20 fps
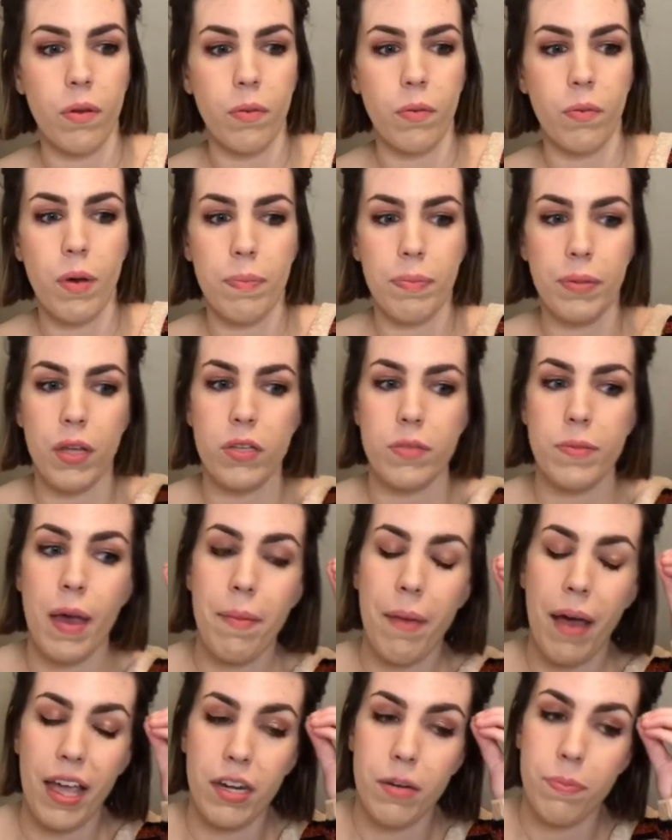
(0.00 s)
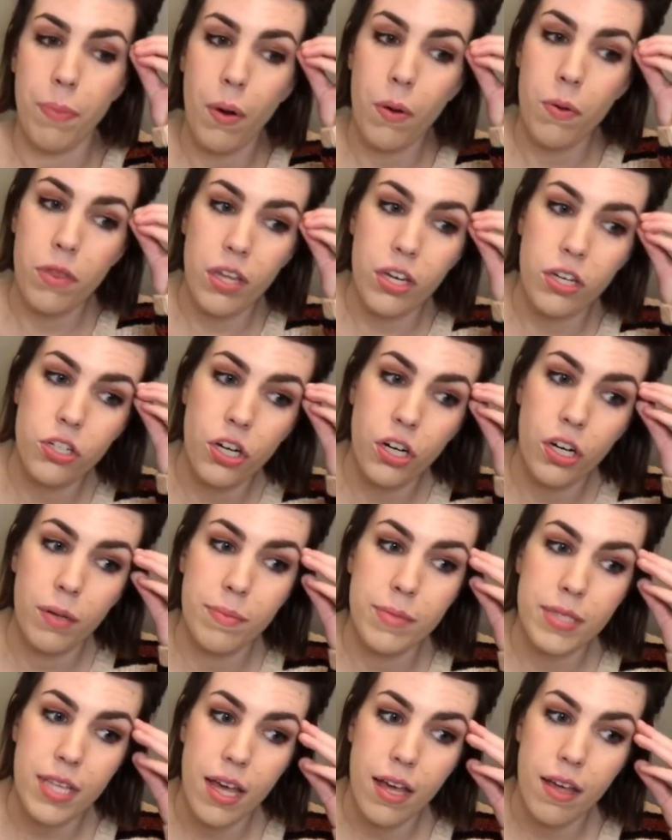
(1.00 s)
what blows my mind, both in
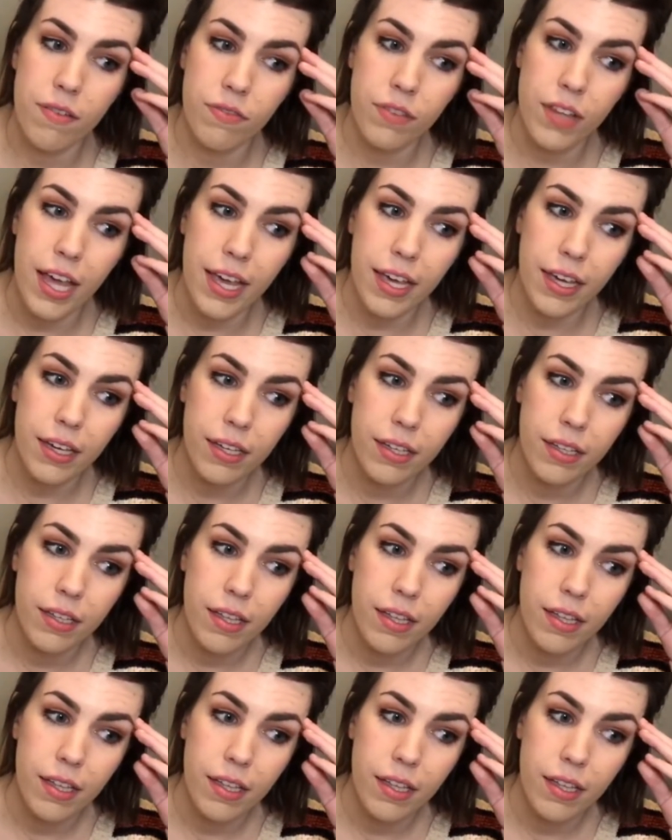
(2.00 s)
terms of like